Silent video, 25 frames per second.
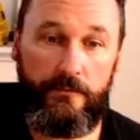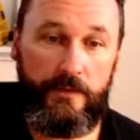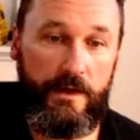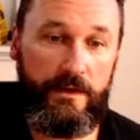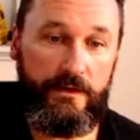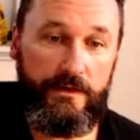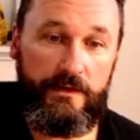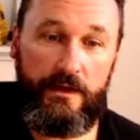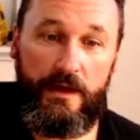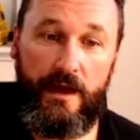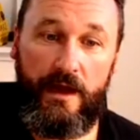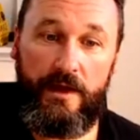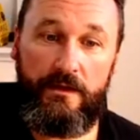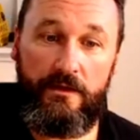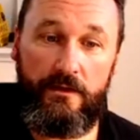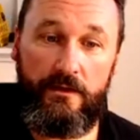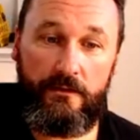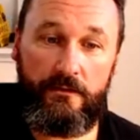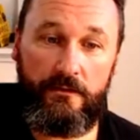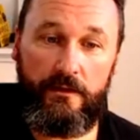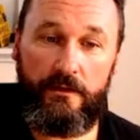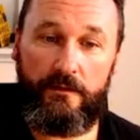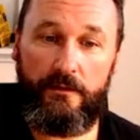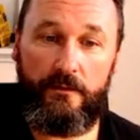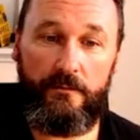
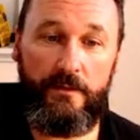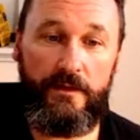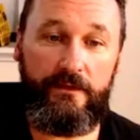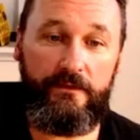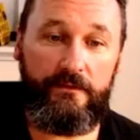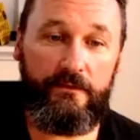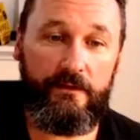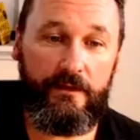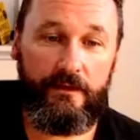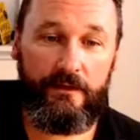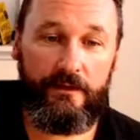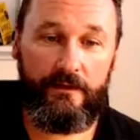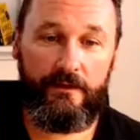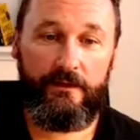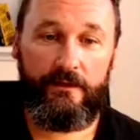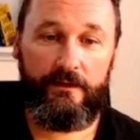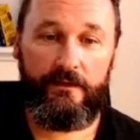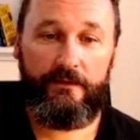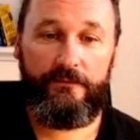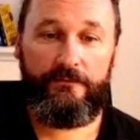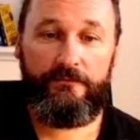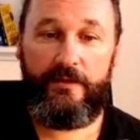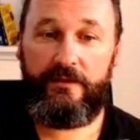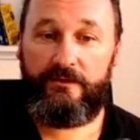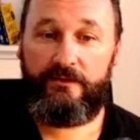I mean,
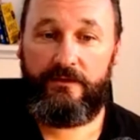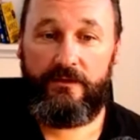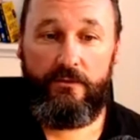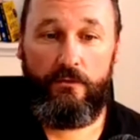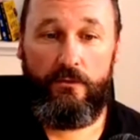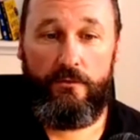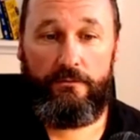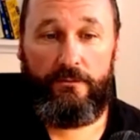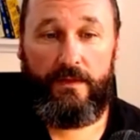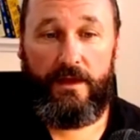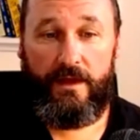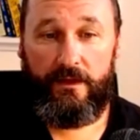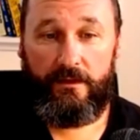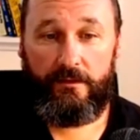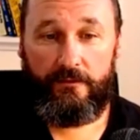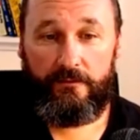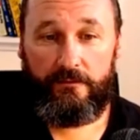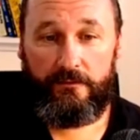there's a group there.